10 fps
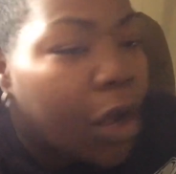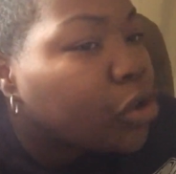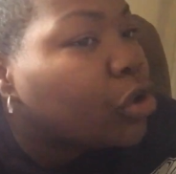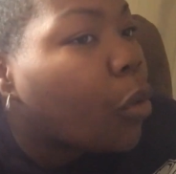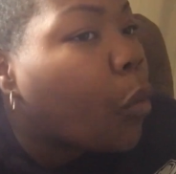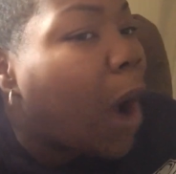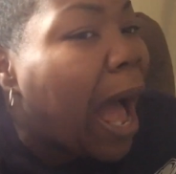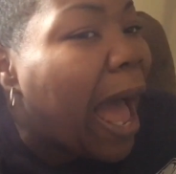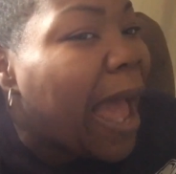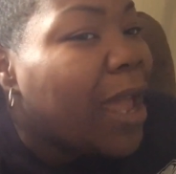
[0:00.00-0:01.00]
So
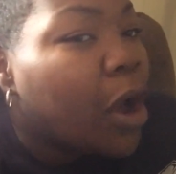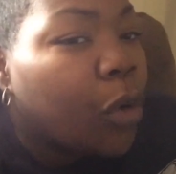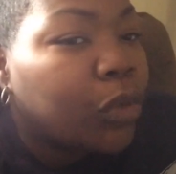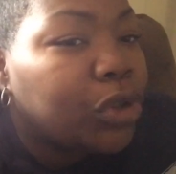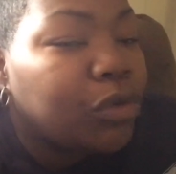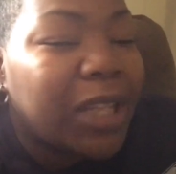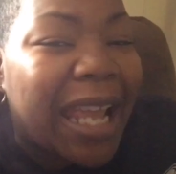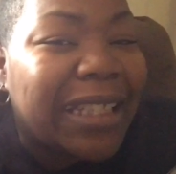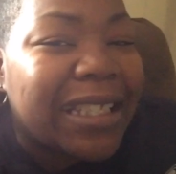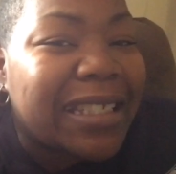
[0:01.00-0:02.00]
why would you
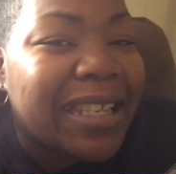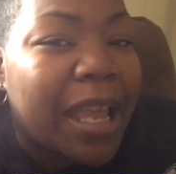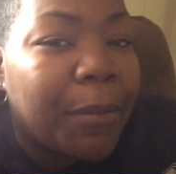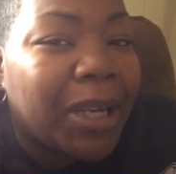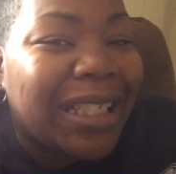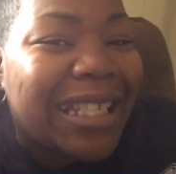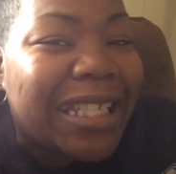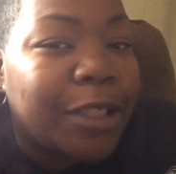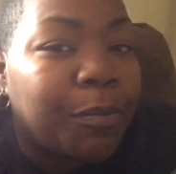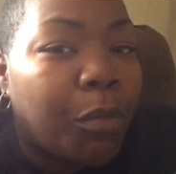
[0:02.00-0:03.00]
take this chemically
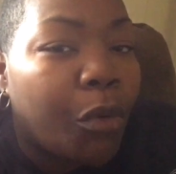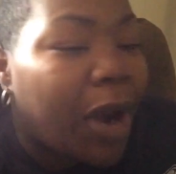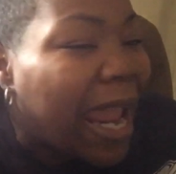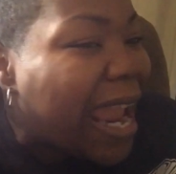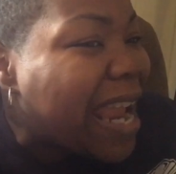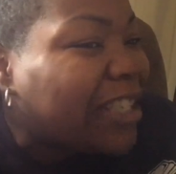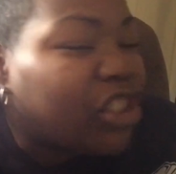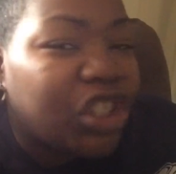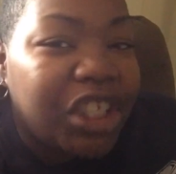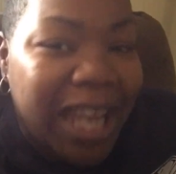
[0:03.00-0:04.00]
sprayed
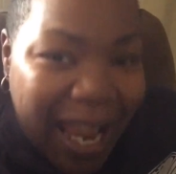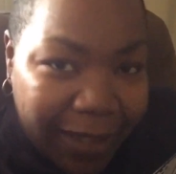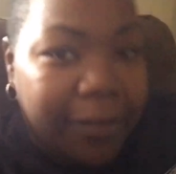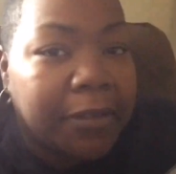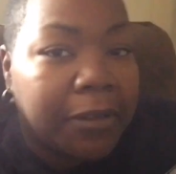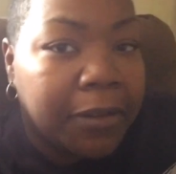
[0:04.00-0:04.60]
shit